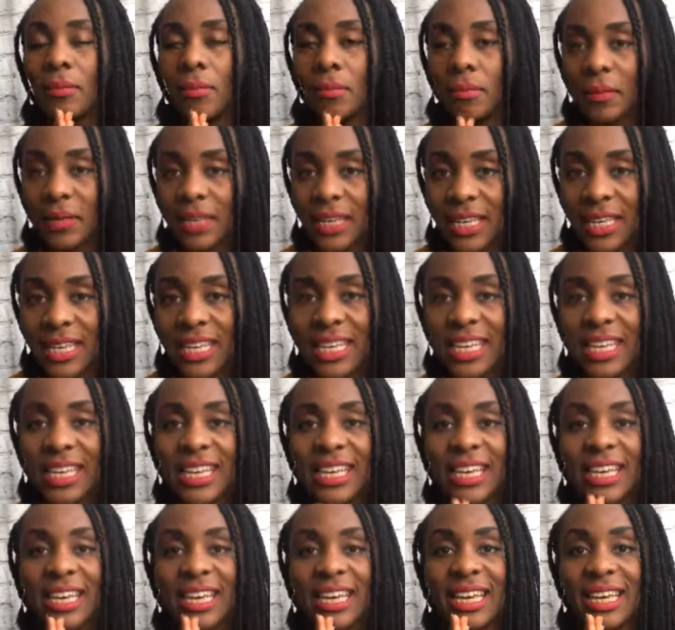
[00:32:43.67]
be
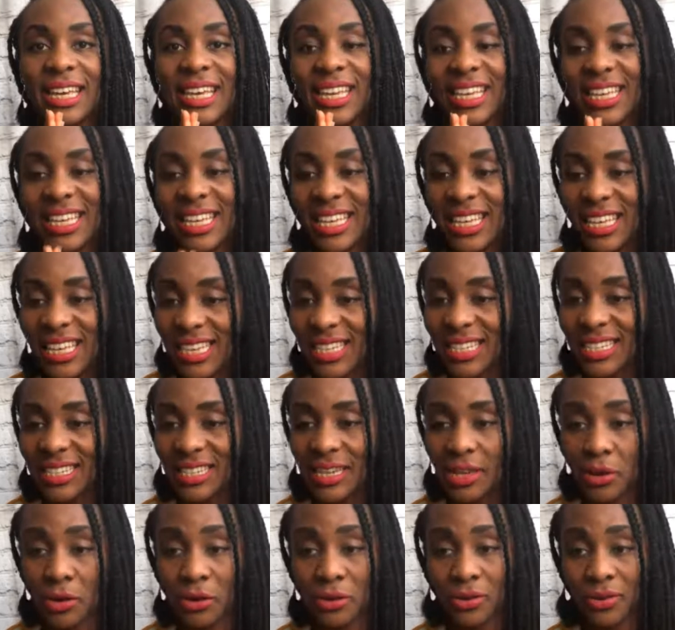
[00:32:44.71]

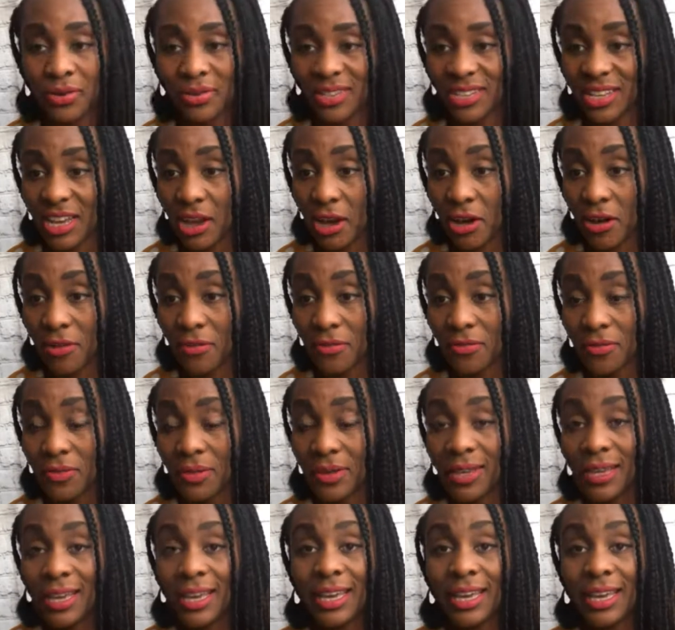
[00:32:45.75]
easy on yourself.